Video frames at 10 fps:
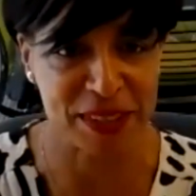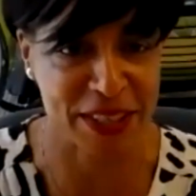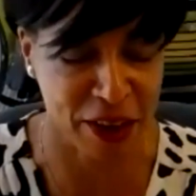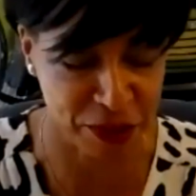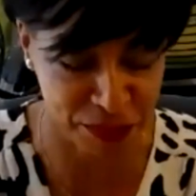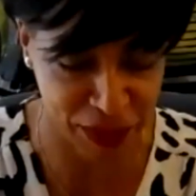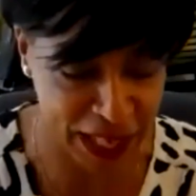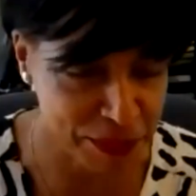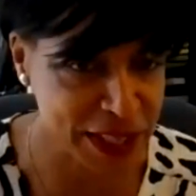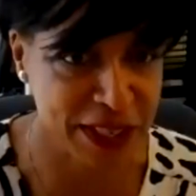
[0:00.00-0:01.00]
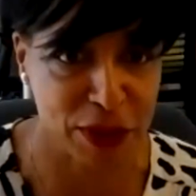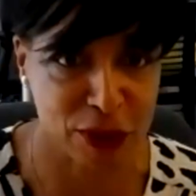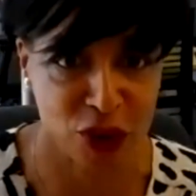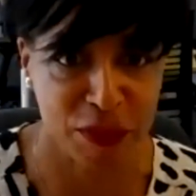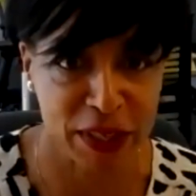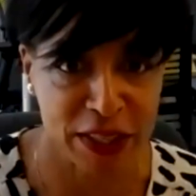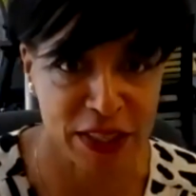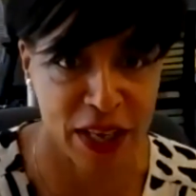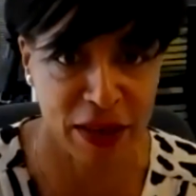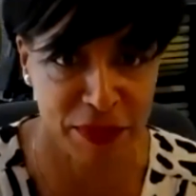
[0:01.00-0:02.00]
So my name is Camille
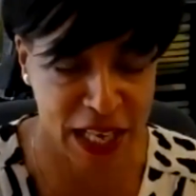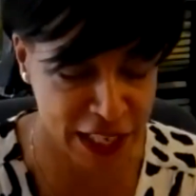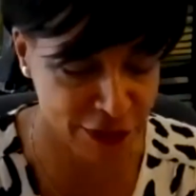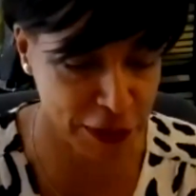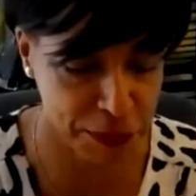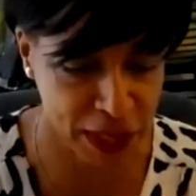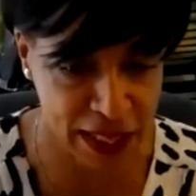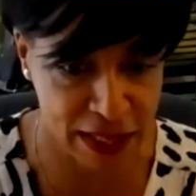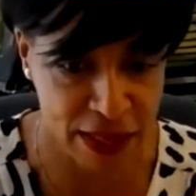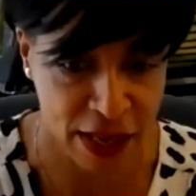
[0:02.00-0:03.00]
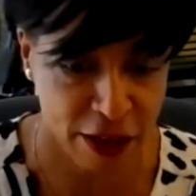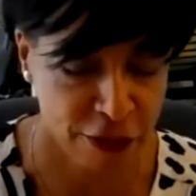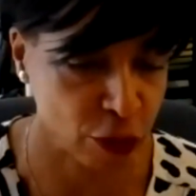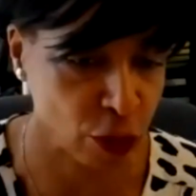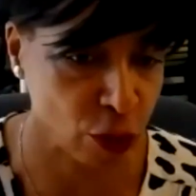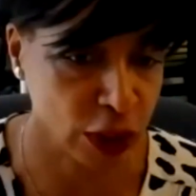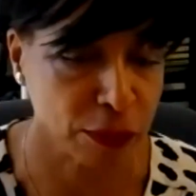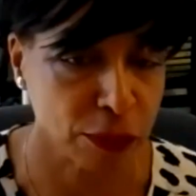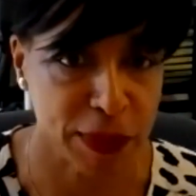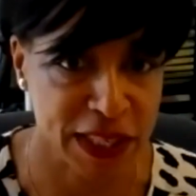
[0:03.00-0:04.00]
Drummond. I'm the SVP for
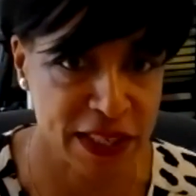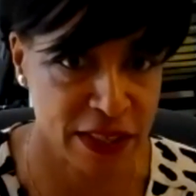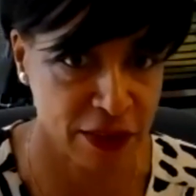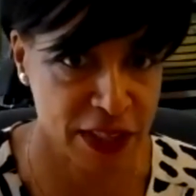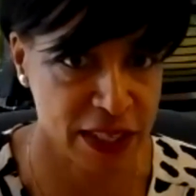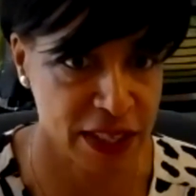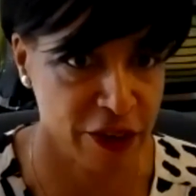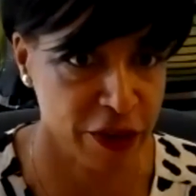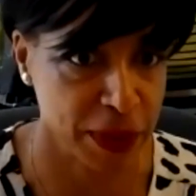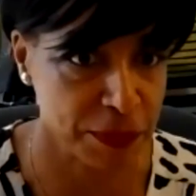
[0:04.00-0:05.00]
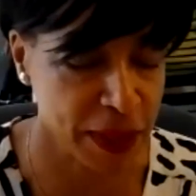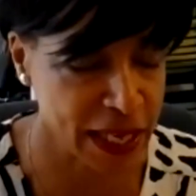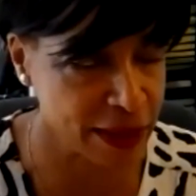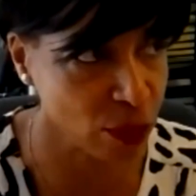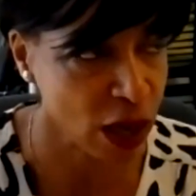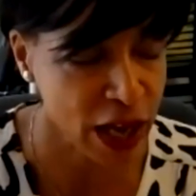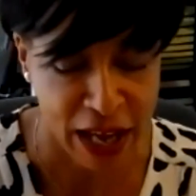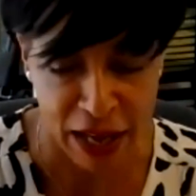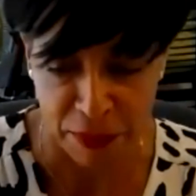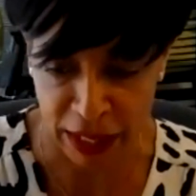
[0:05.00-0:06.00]
Global Business Services here at BP. And
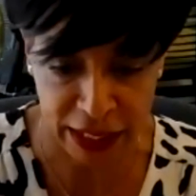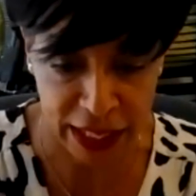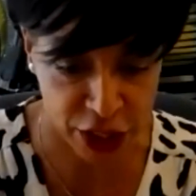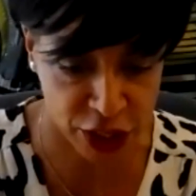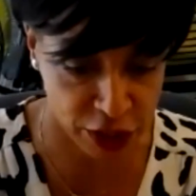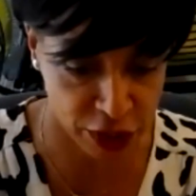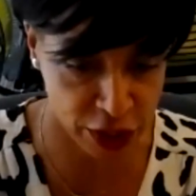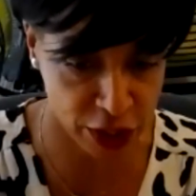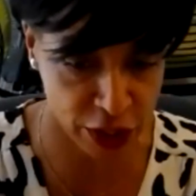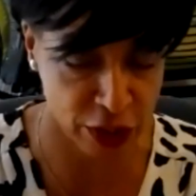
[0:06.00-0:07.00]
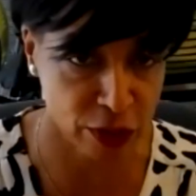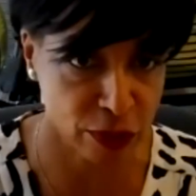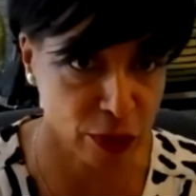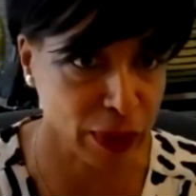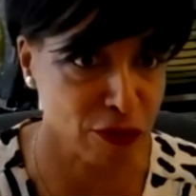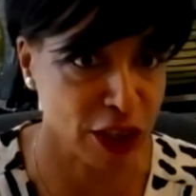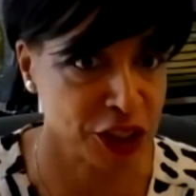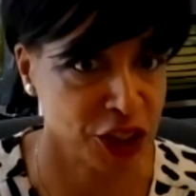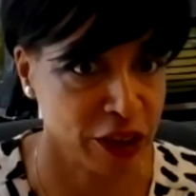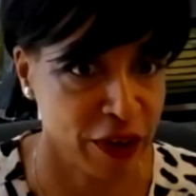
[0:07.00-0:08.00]
my connection to the
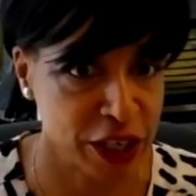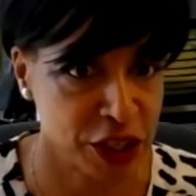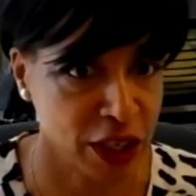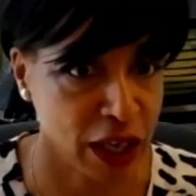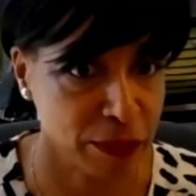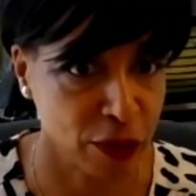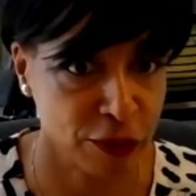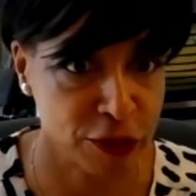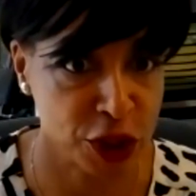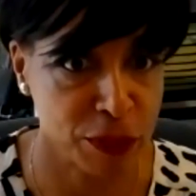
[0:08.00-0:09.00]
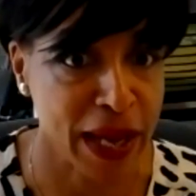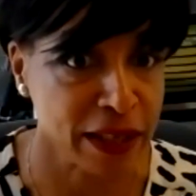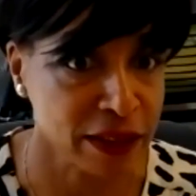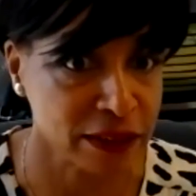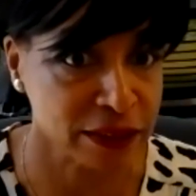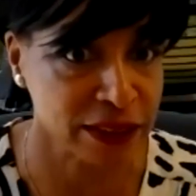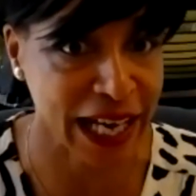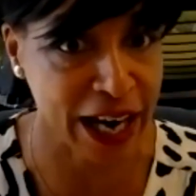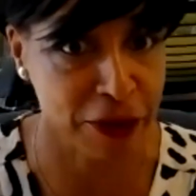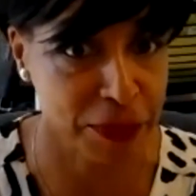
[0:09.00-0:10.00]
Windrush Generation, I'm of Jamaican
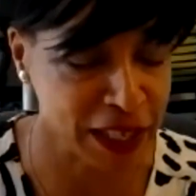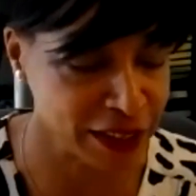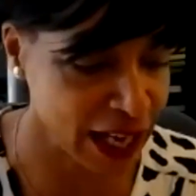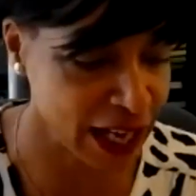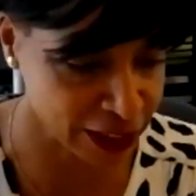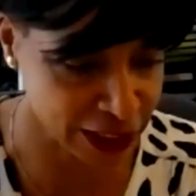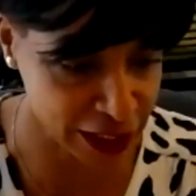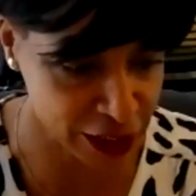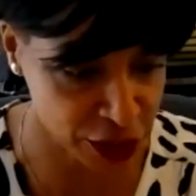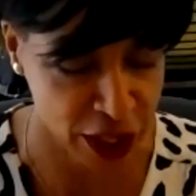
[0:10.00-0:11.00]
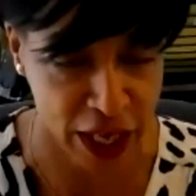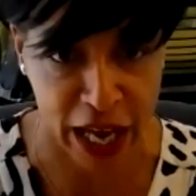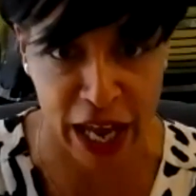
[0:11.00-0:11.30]
Caribbean heritage.